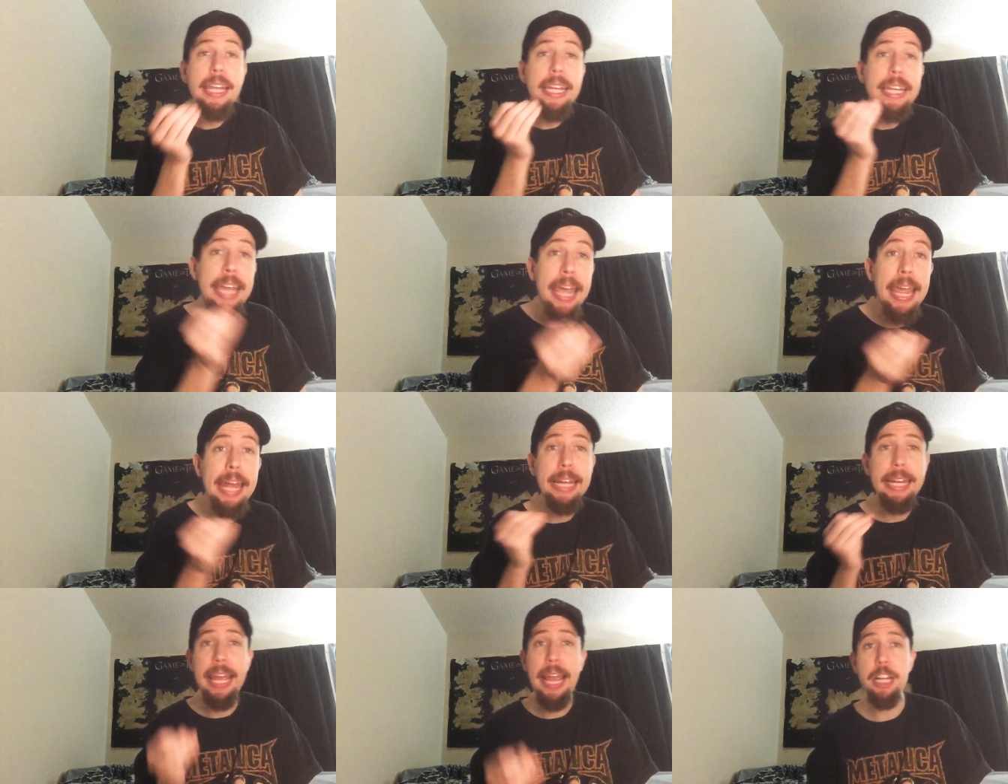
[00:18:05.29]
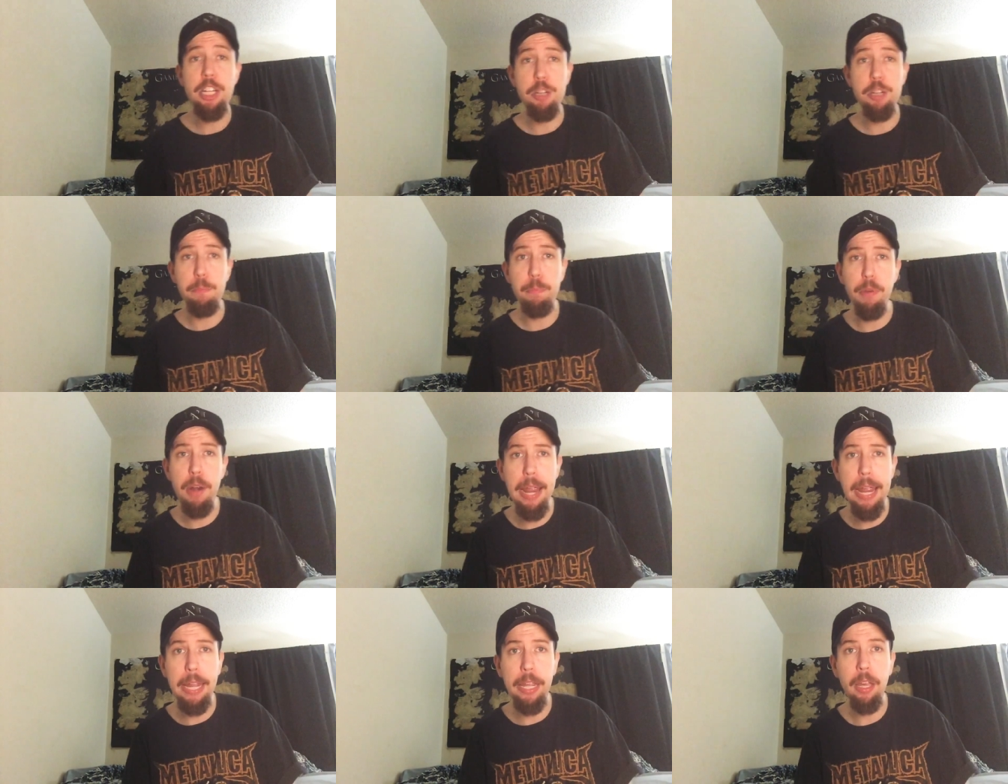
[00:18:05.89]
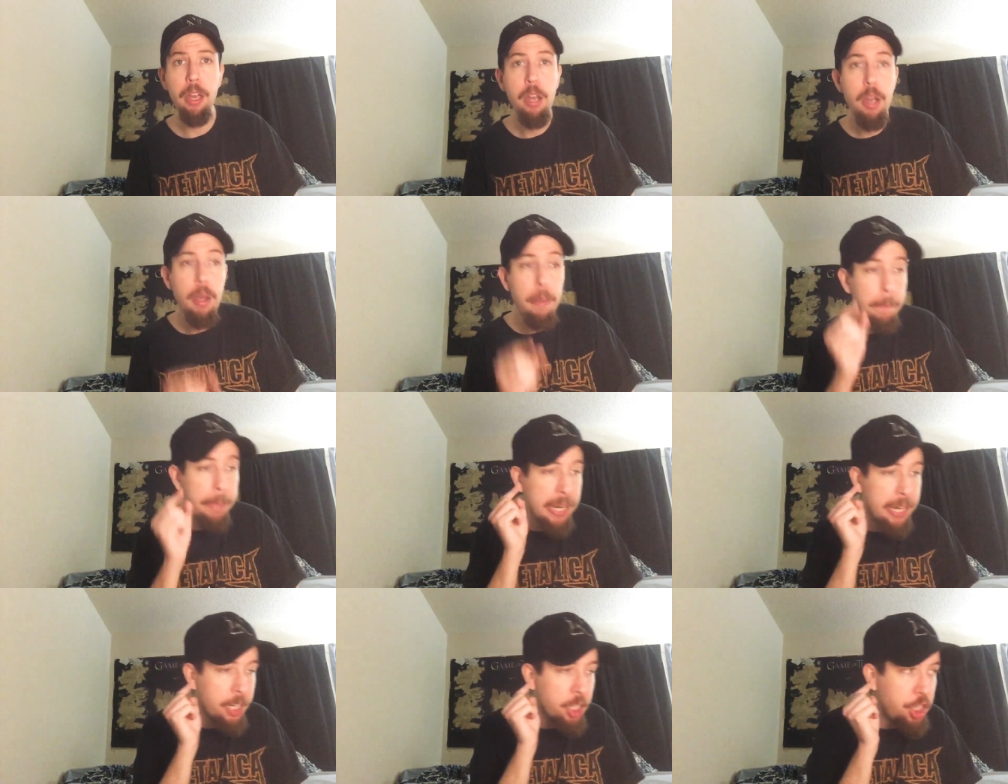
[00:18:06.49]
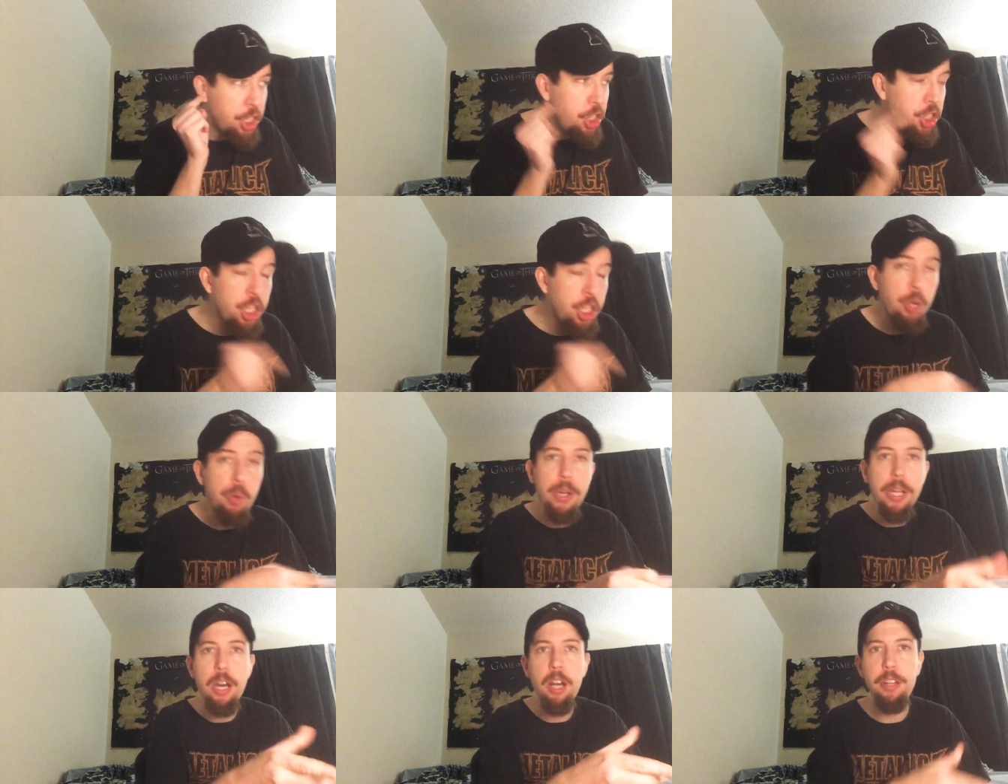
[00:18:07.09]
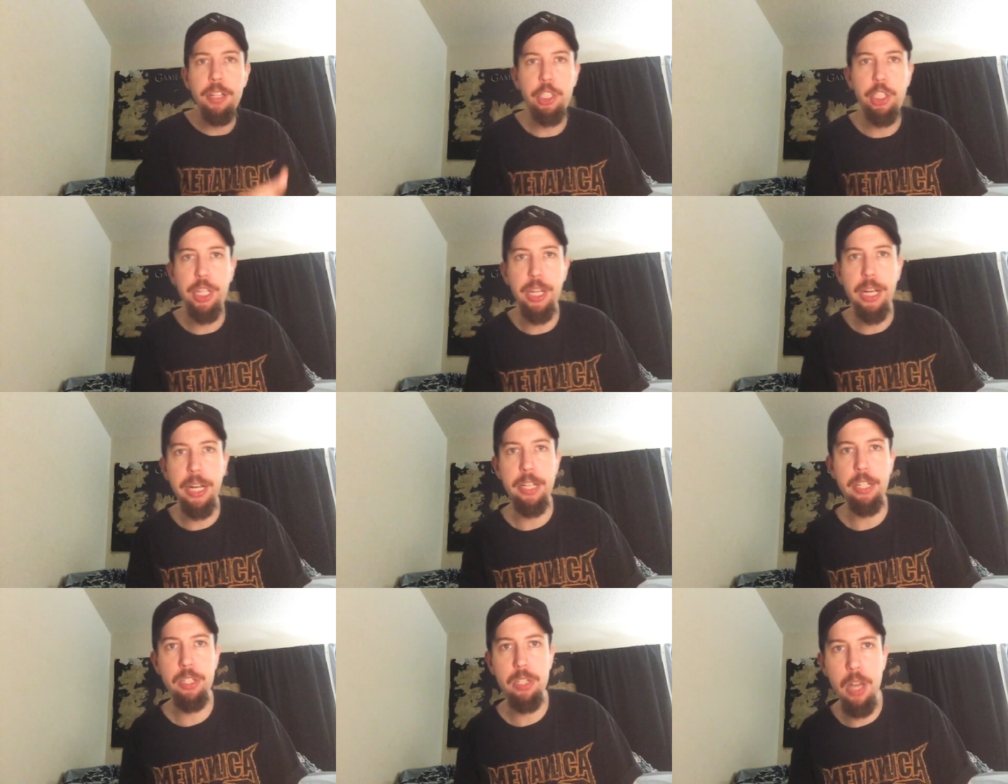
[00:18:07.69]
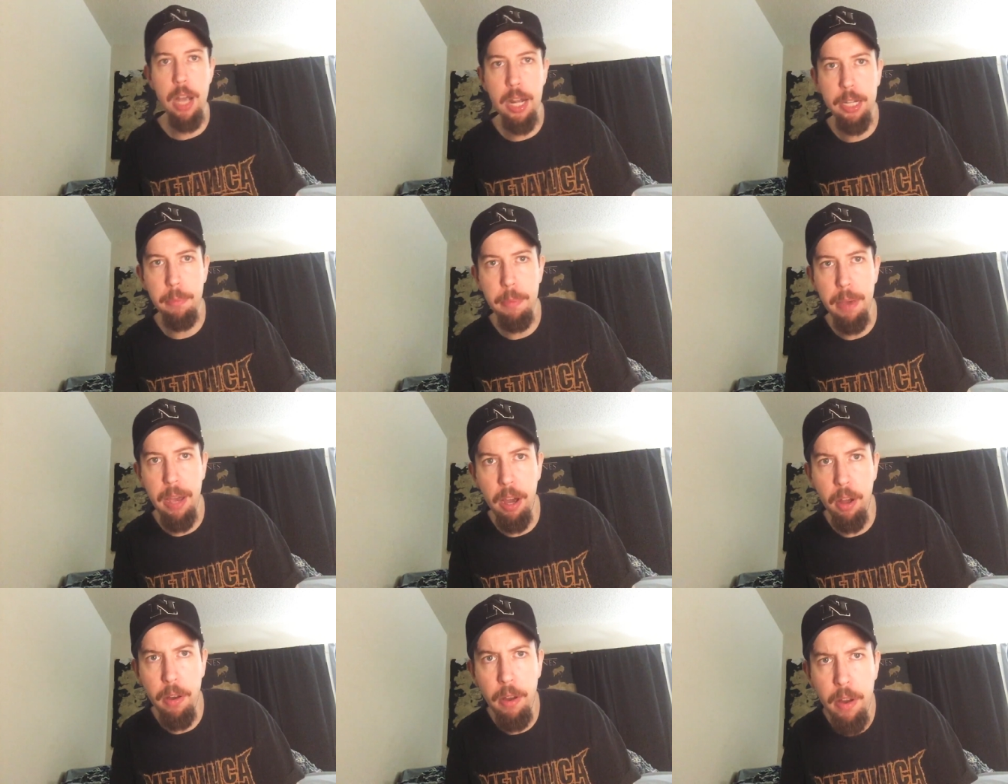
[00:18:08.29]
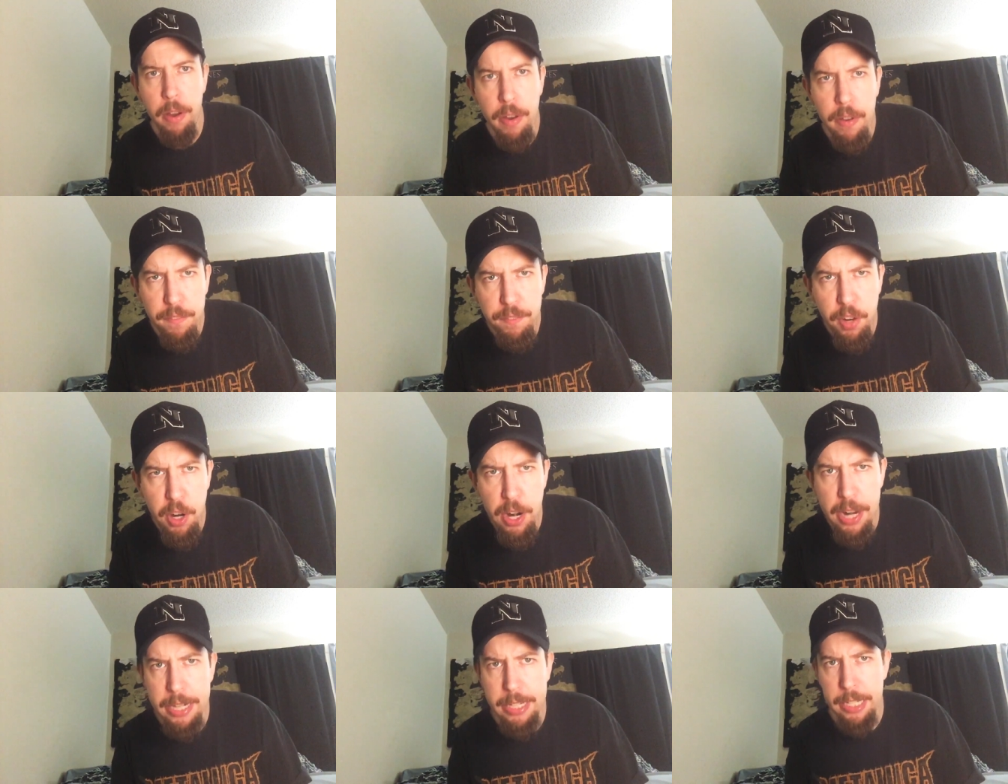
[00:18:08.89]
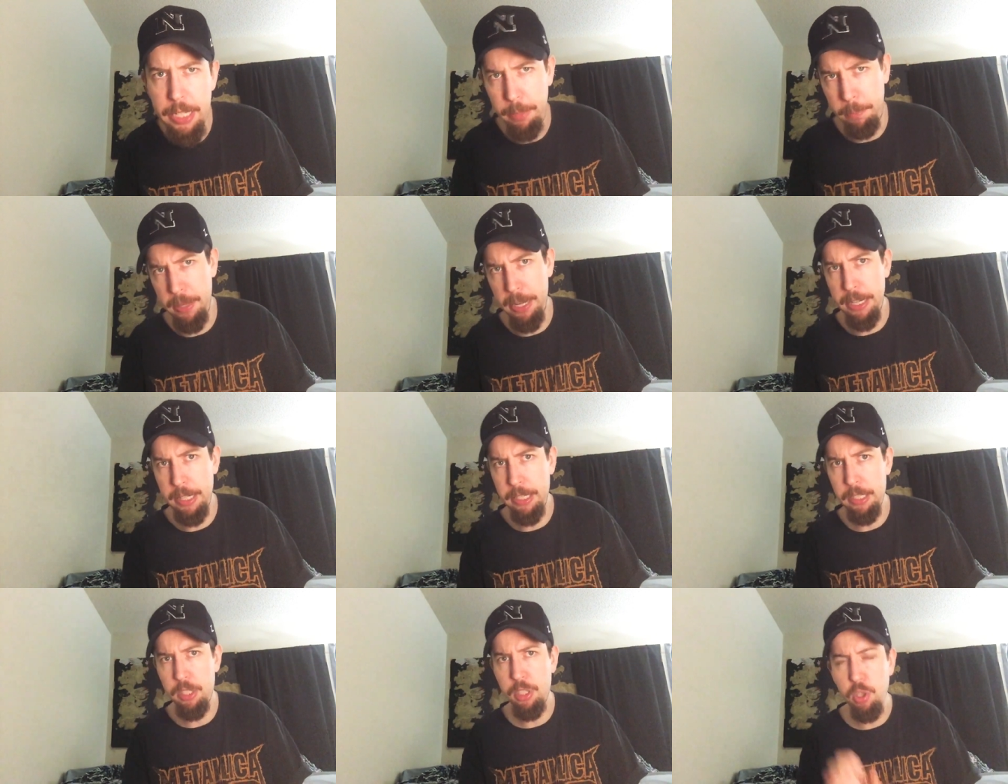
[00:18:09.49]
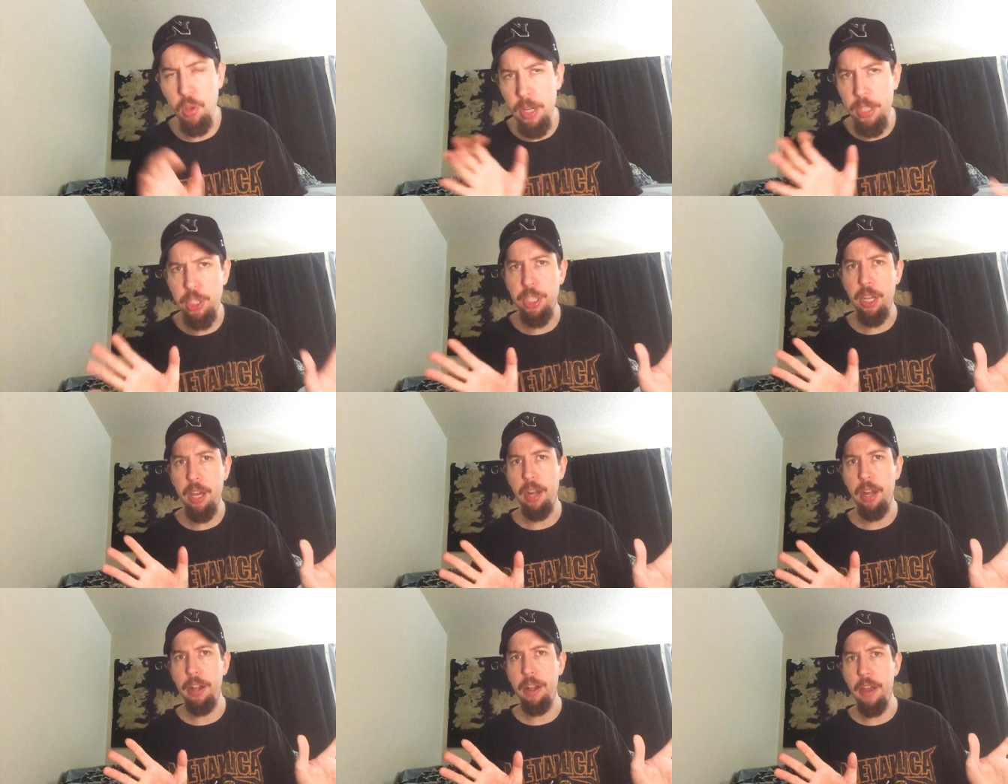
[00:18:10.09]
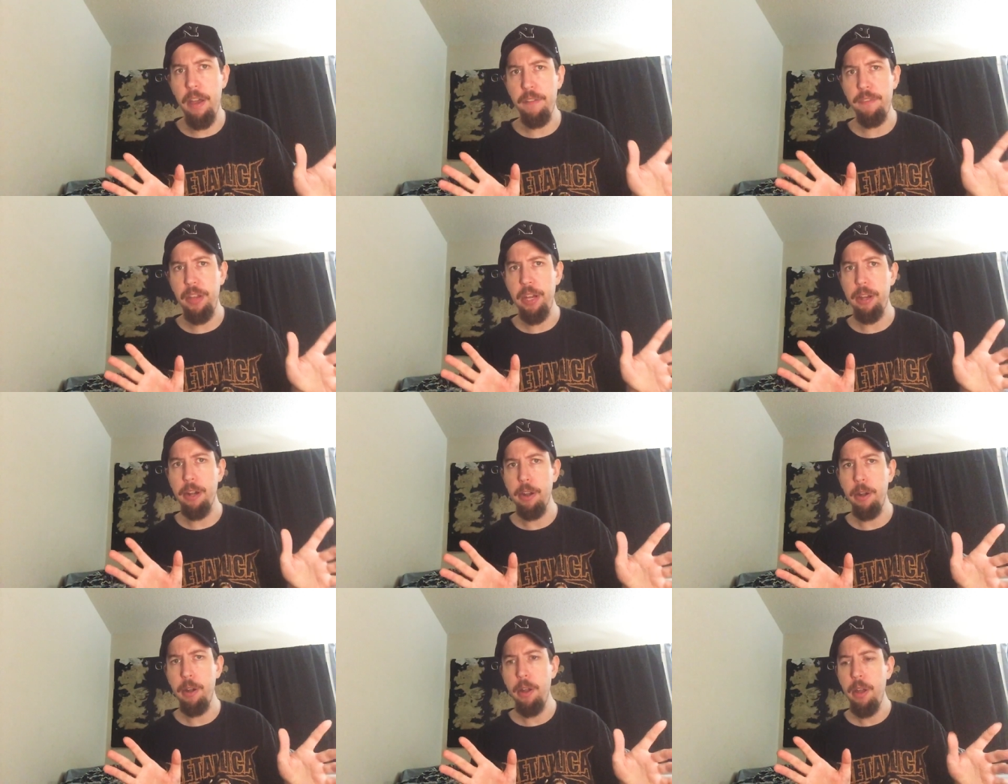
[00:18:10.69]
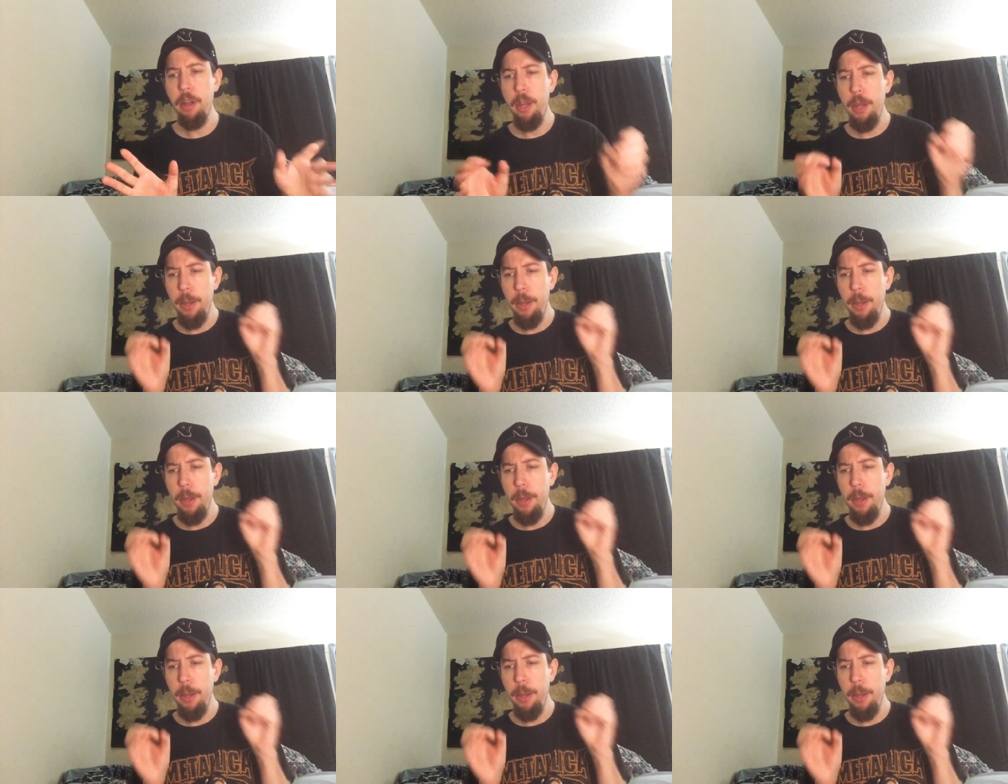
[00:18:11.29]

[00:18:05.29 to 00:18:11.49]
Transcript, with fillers: can catch a break because she's doing all the shit I just talked about for 18 minutes. So I should cut it off here